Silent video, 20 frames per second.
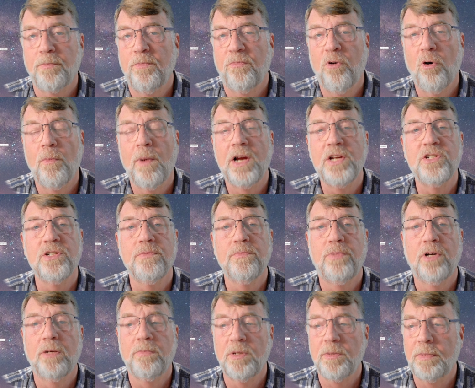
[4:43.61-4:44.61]
formation
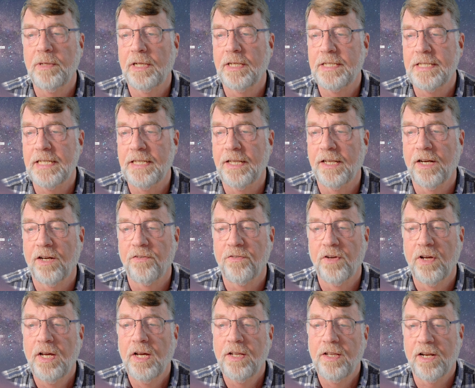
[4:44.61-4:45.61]
permeability
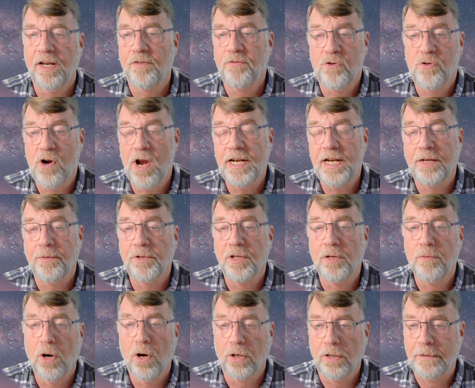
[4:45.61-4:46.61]
that I've created with the
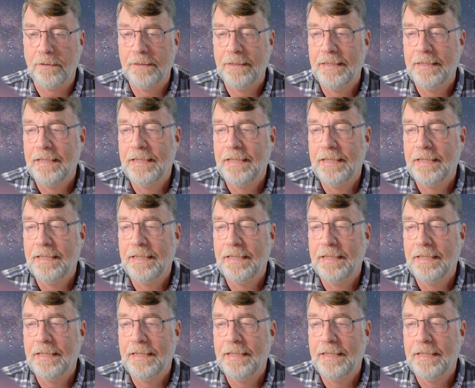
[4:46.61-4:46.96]
model,